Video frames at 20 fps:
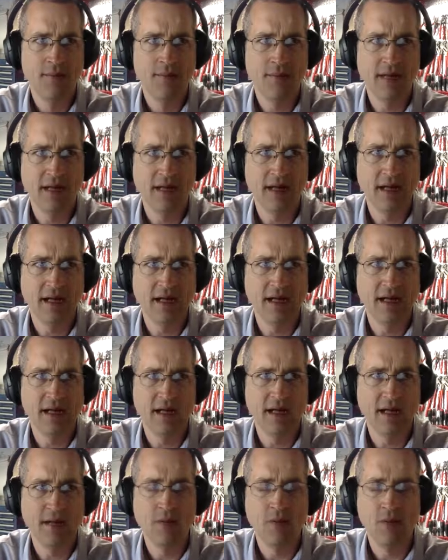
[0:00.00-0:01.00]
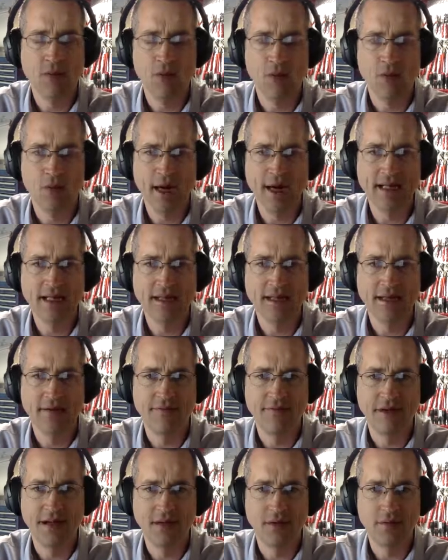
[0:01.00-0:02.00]
by a more widely
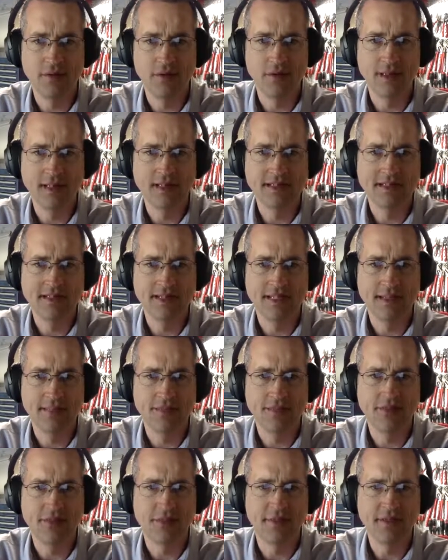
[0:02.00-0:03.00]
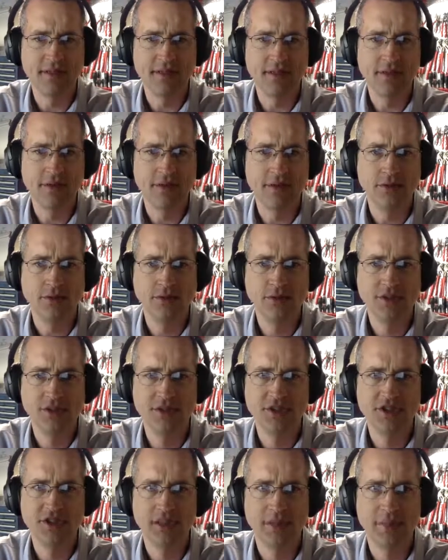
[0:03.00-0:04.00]
available STM32
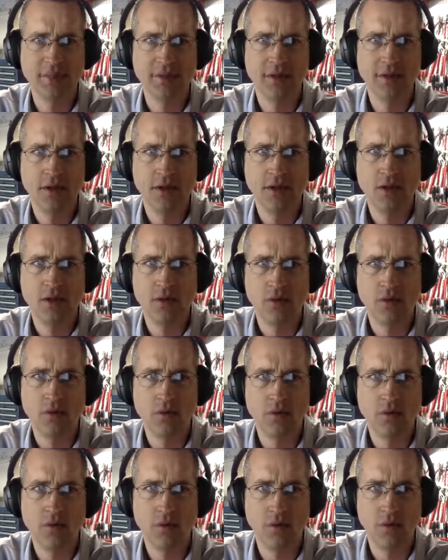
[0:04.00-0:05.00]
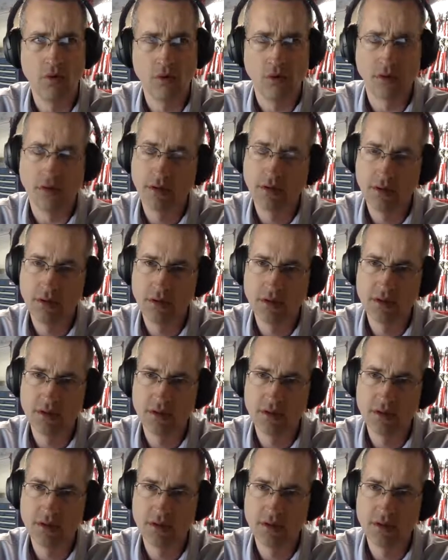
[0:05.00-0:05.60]
chip, or